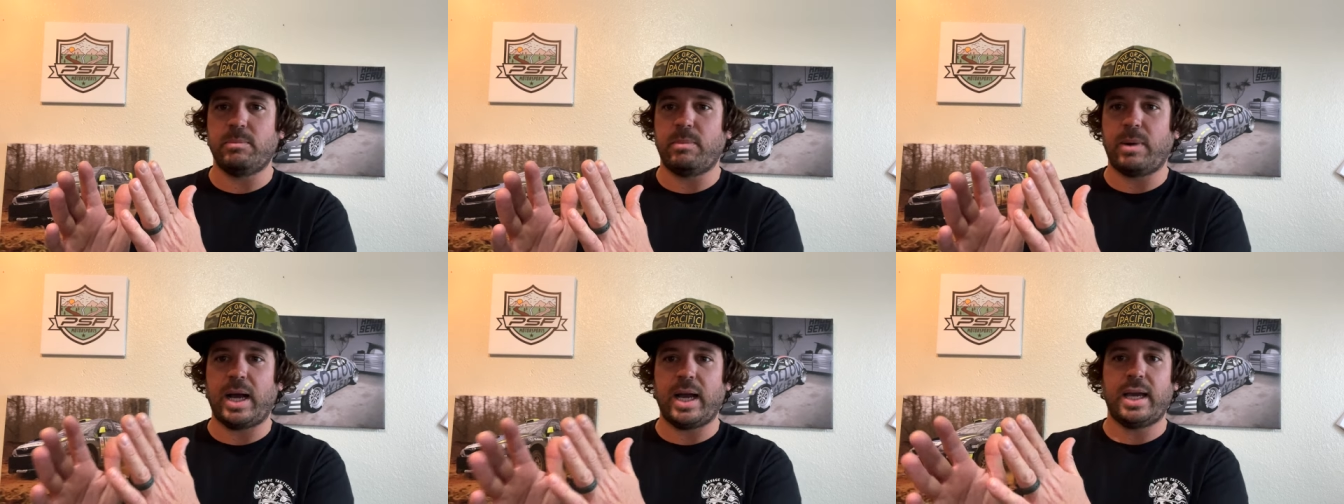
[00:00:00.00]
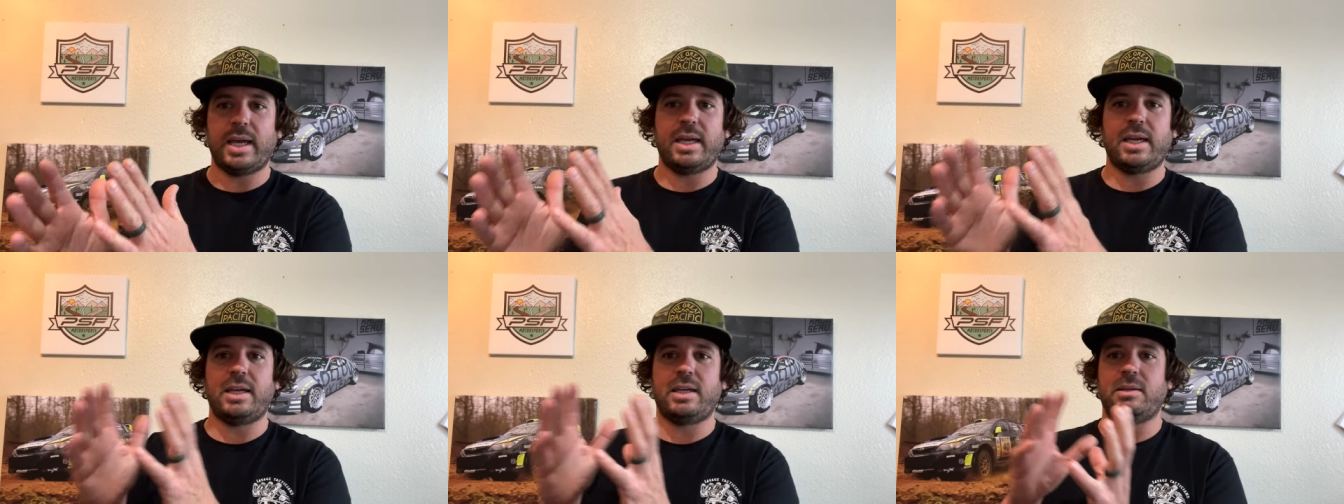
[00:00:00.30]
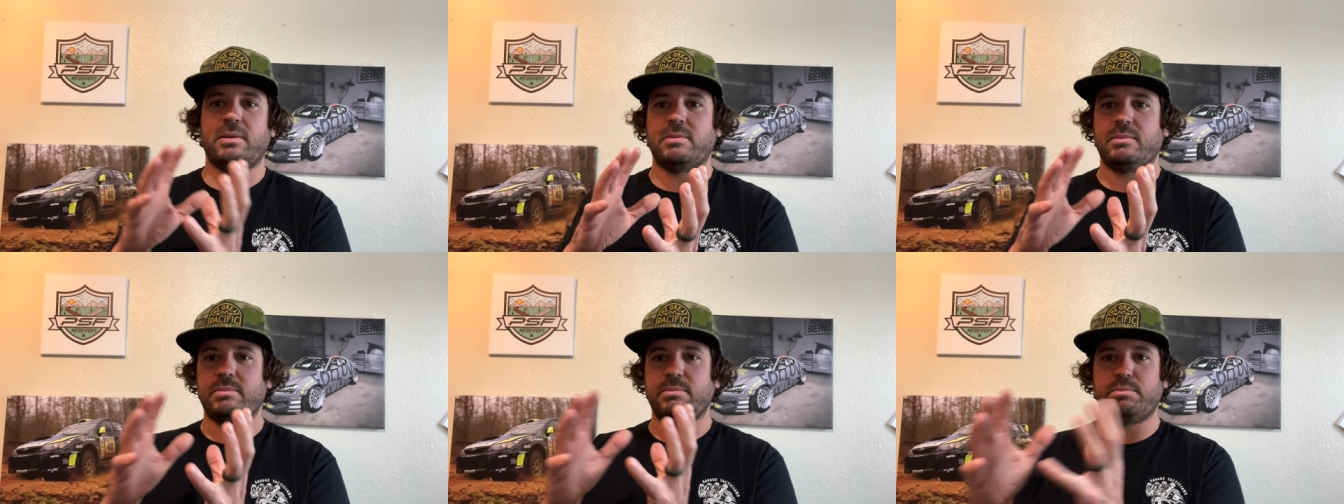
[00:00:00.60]

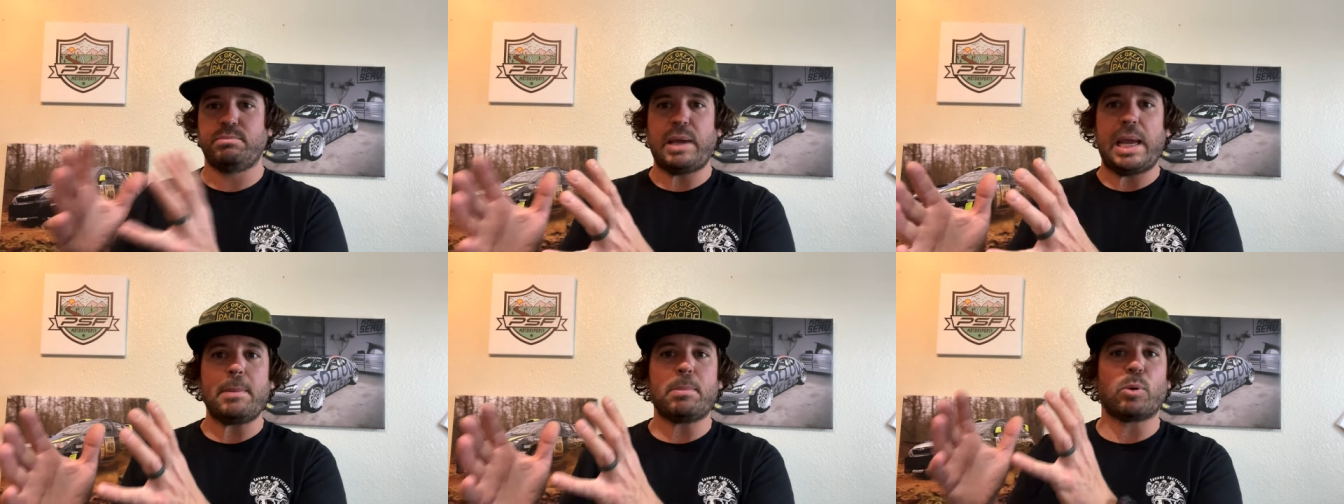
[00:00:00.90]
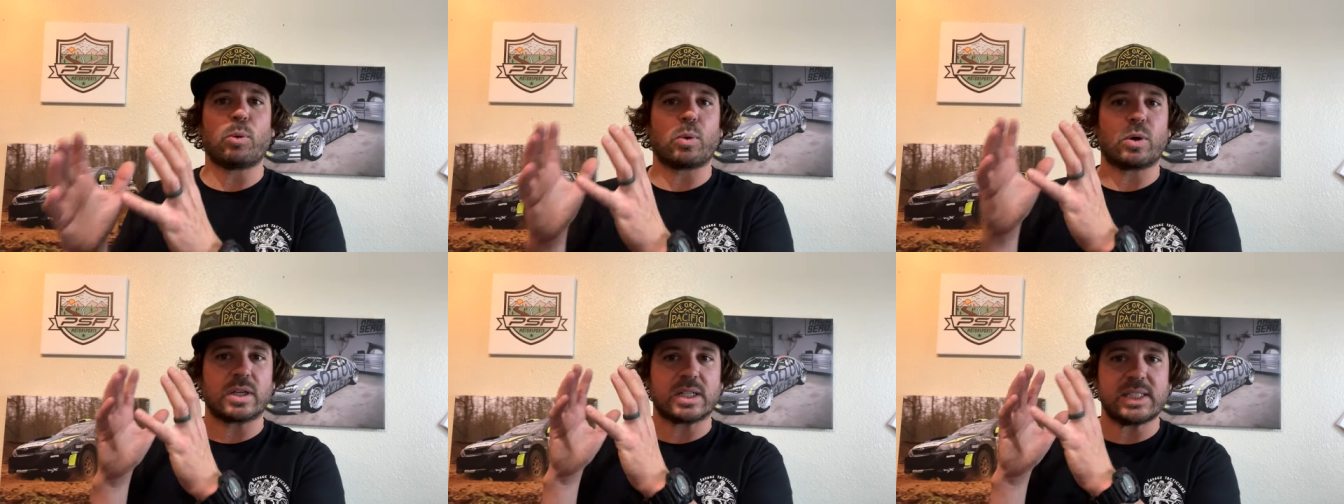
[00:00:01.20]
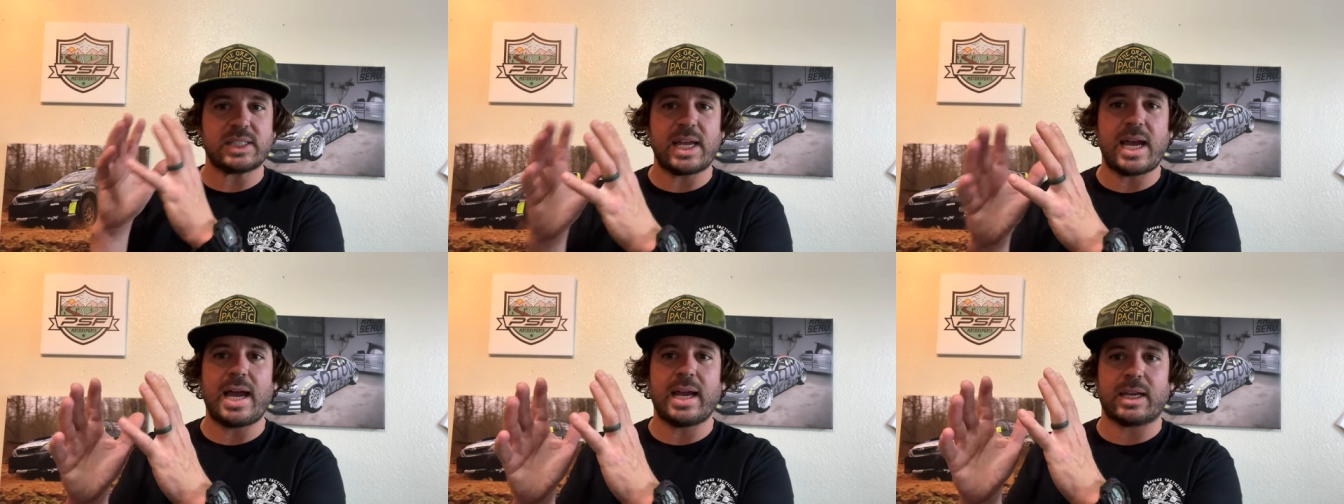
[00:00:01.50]
my paperwork
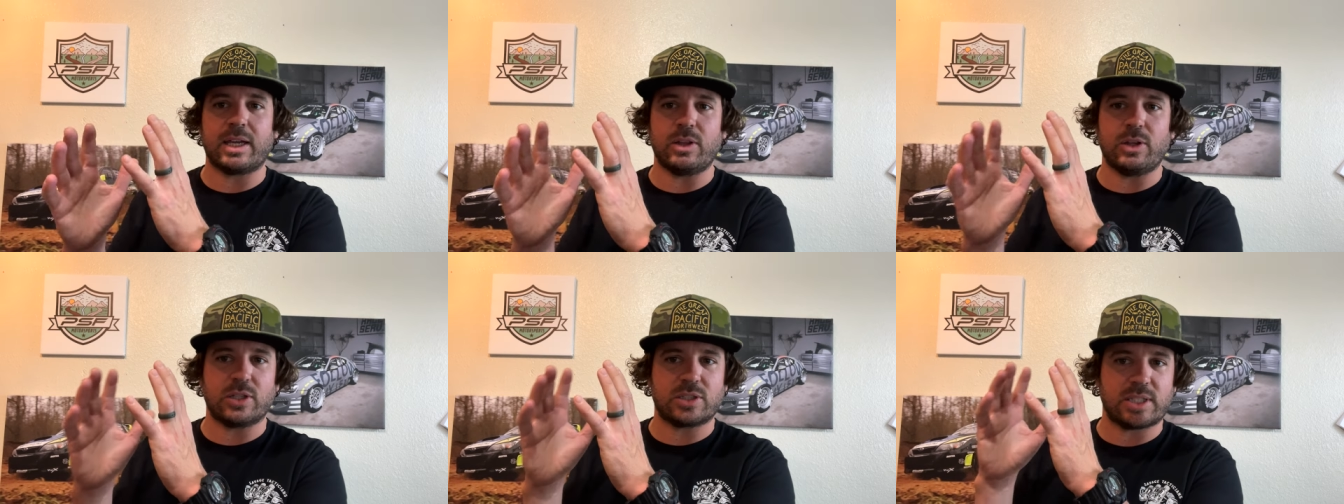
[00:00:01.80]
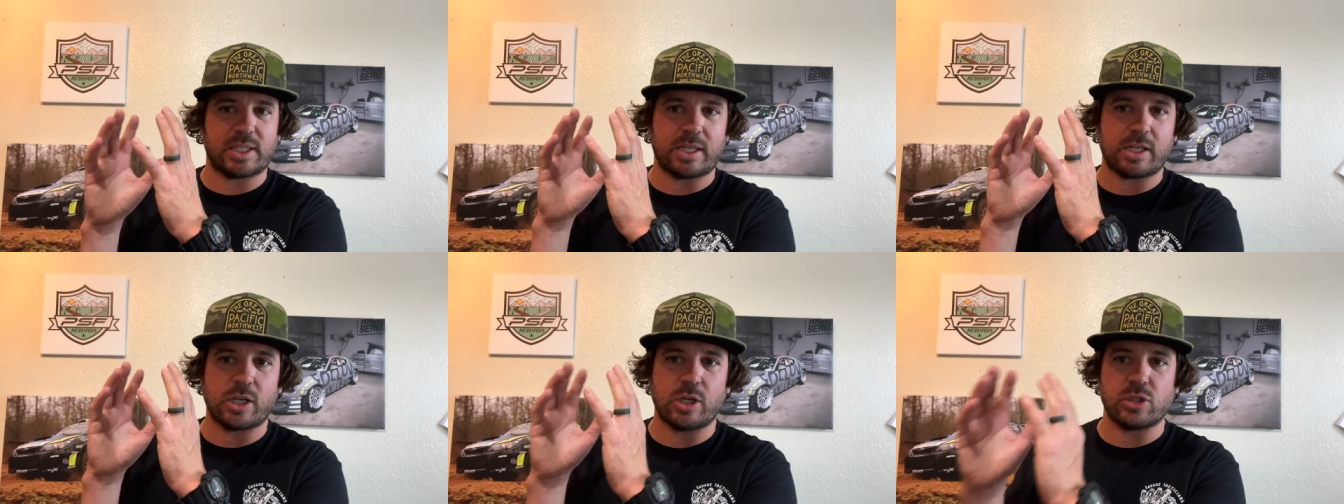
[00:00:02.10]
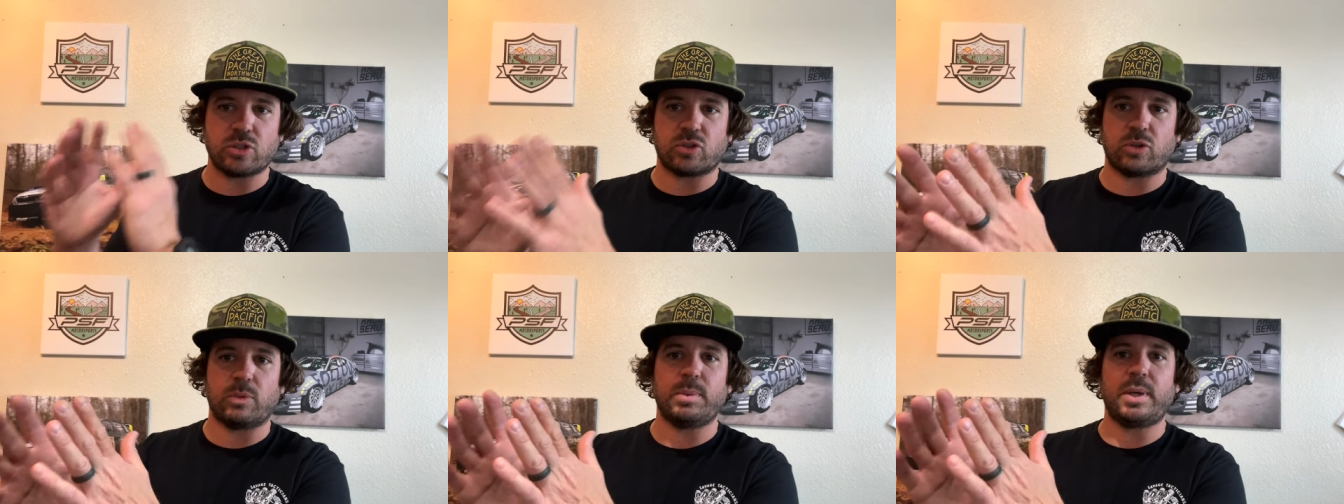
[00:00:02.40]
stack, it looks like it
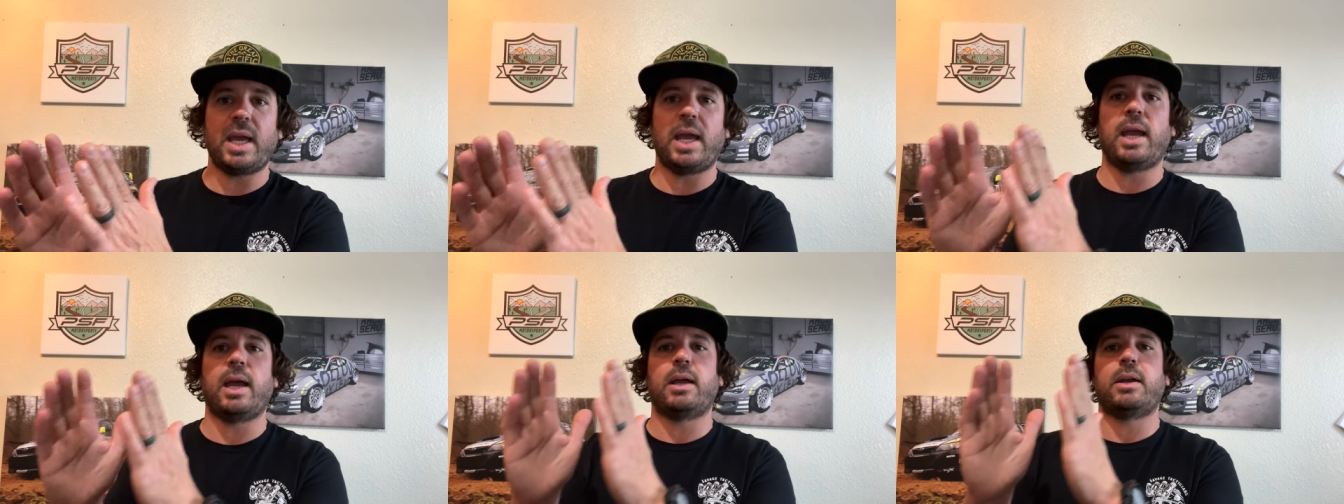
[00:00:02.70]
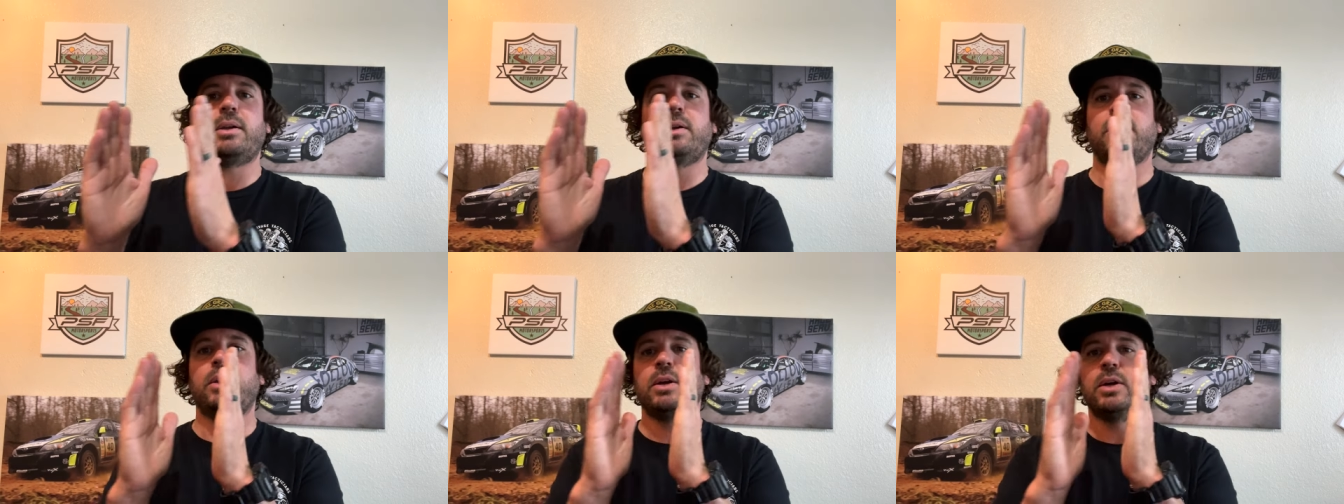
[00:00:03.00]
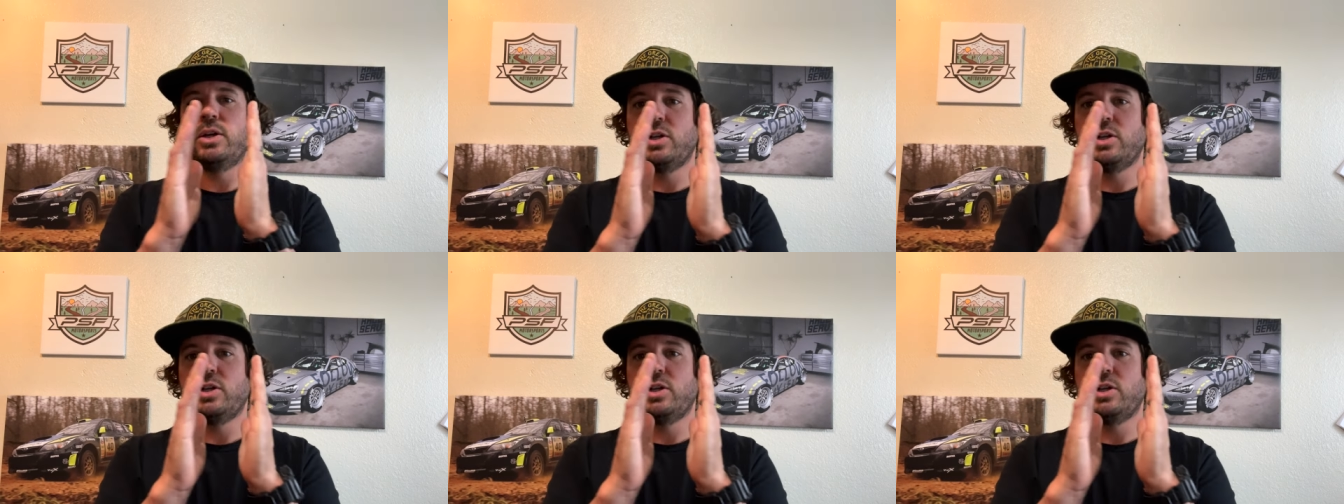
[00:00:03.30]
goes from Dan